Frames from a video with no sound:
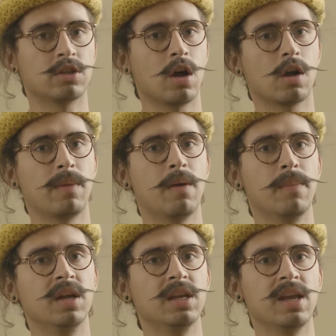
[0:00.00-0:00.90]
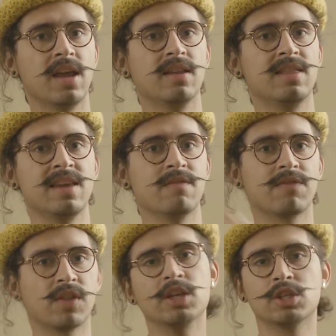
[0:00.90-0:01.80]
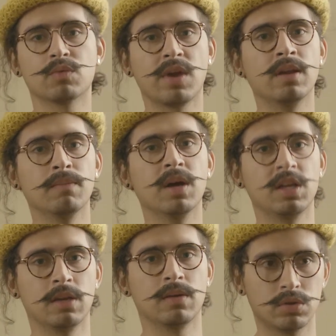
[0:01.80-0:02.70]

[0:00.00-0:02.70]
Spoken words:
talk about money and the inflation rate of money.